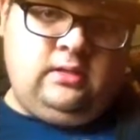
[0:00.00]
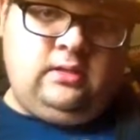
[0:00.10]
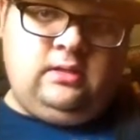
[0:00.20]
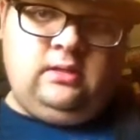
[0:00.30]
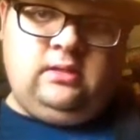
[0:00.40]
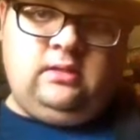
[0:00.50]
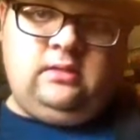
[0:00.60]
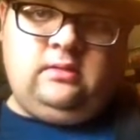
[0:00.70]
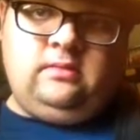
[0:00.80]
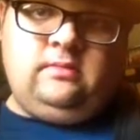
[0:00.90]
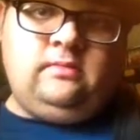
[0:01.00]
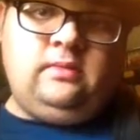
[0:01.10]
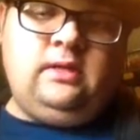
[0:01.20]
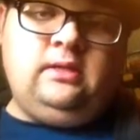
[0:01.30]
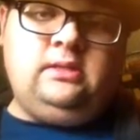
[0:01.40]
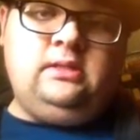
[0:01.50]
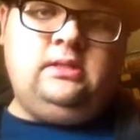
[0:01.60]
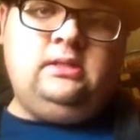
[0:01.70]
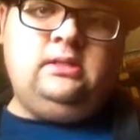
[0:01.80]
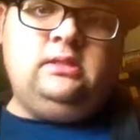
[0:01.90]
Uh, what
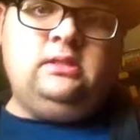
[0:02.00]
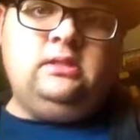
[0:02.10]
else?